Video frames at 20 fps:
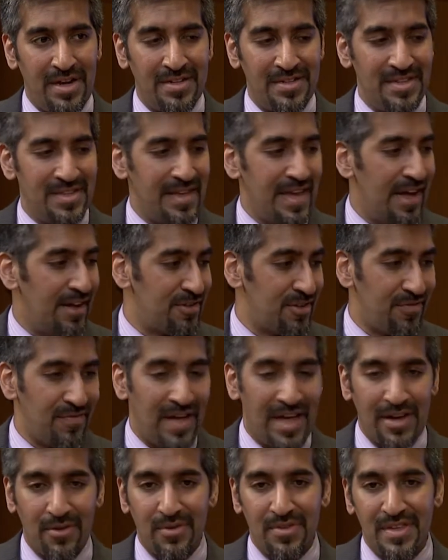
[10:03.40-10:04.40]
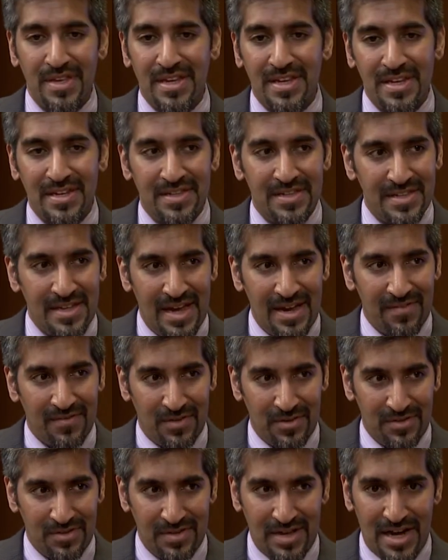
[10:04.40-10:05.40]
on decalcifying with EDTA
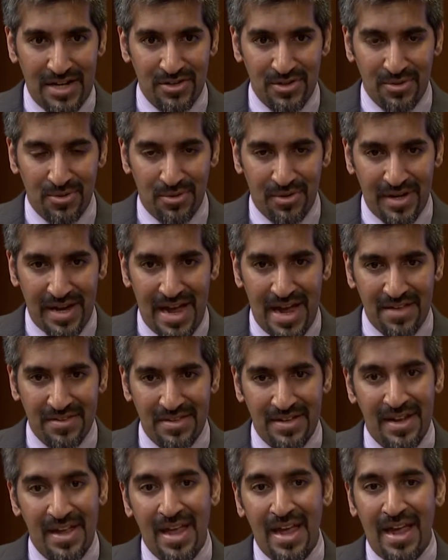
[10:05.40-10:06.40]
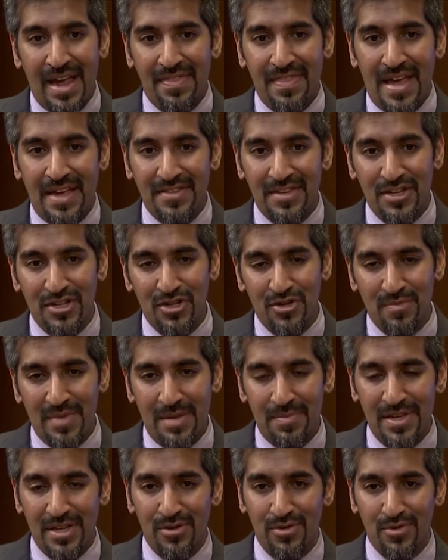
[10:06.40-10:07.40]
versus hydrochloric acid, and that tissue
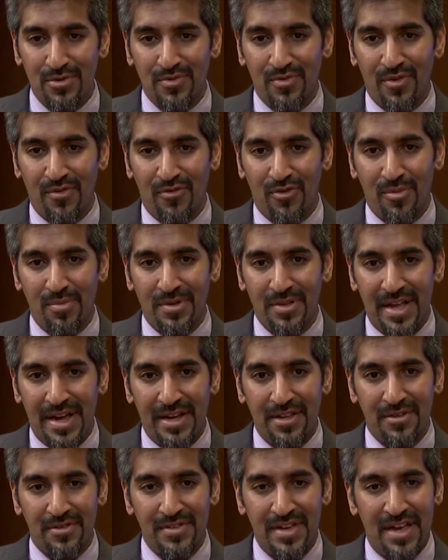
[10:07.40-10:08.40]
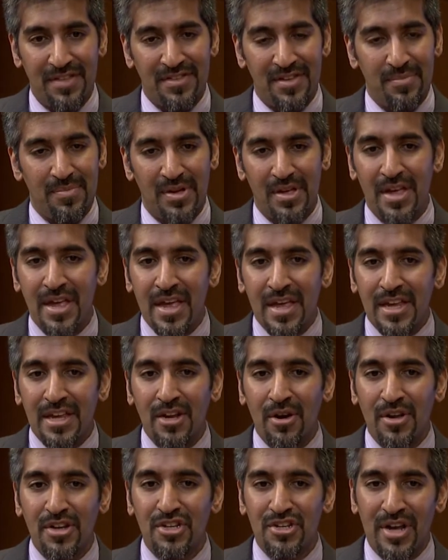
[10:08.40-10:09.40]
may be useful for molecular testing. But
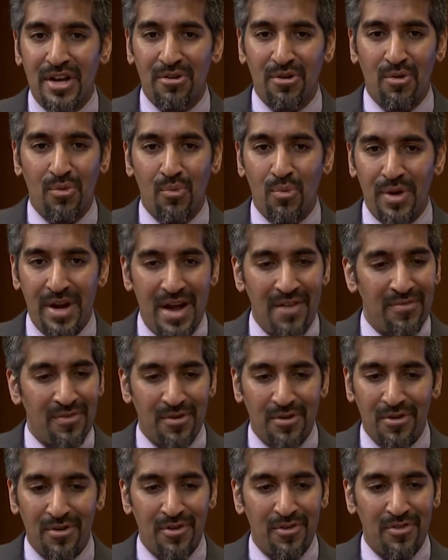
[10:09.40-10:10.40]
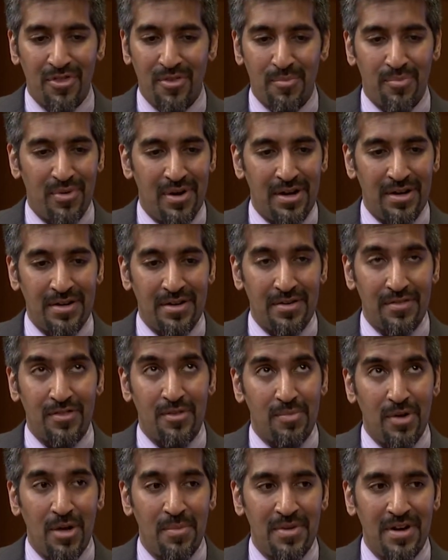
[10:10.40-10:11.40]
in general, whatever the
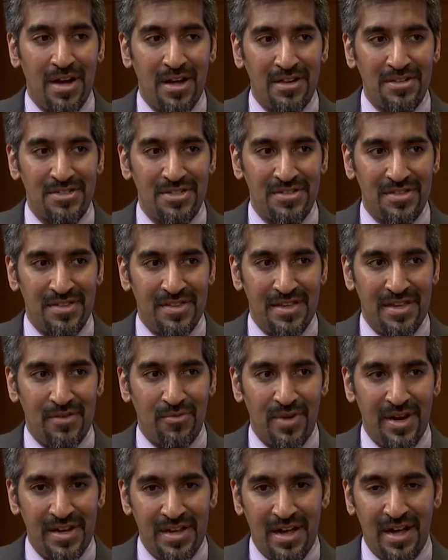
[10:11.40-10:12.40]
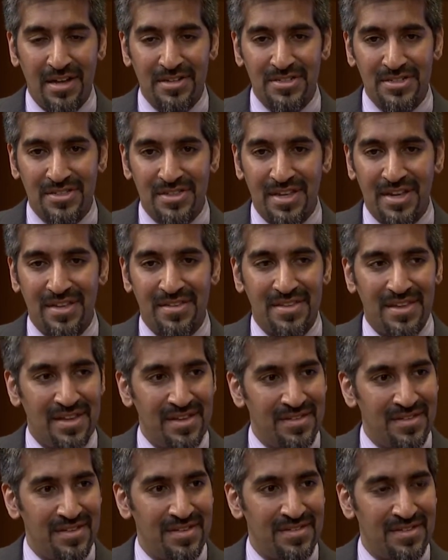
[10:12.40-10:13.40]
pulmonologist and the radiologist think is
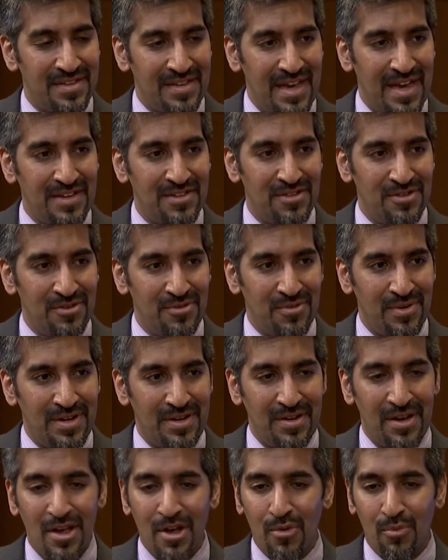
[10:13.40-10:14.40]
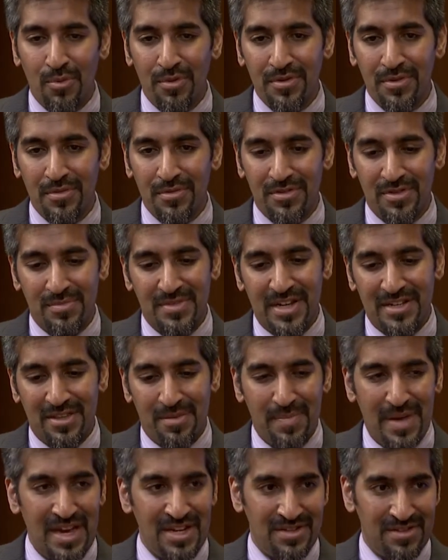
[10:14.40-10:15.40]
easiest to get to and will subject
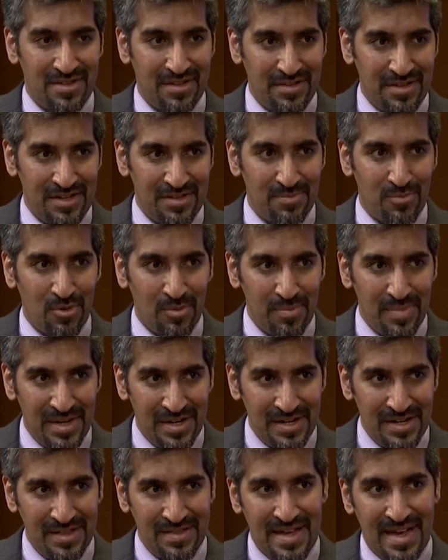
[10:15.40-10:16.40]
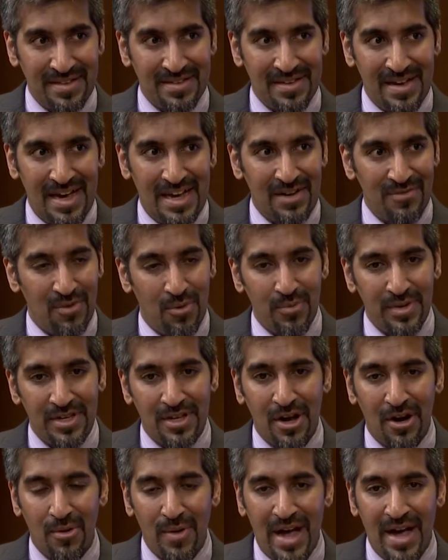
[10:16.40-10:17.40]
the patient to the least morbidity, that's kind of what we
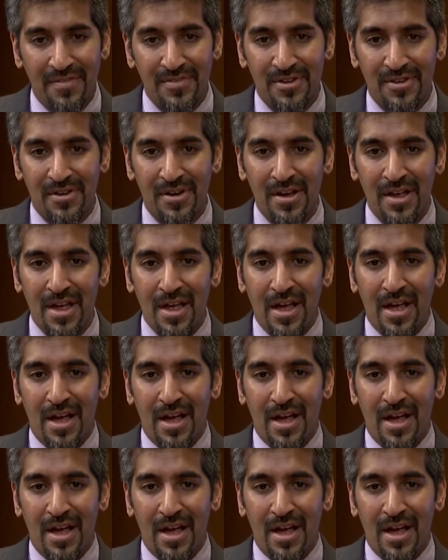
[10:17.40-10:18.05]
go after.